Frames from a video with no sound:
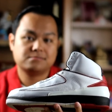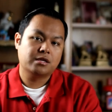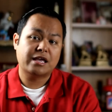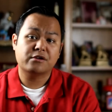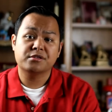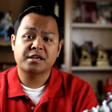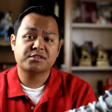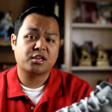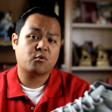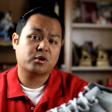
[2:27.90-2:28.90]
Now the next
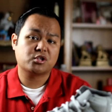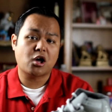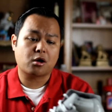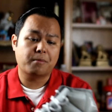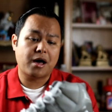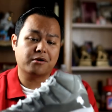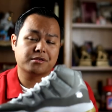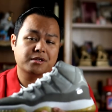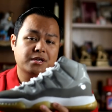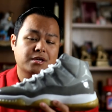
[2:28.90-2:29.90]
thing I want to talk about
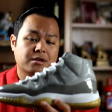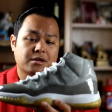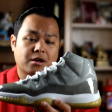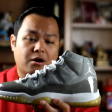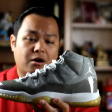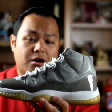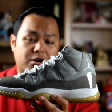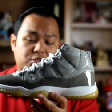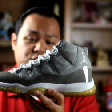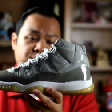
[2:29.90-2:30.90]
are jean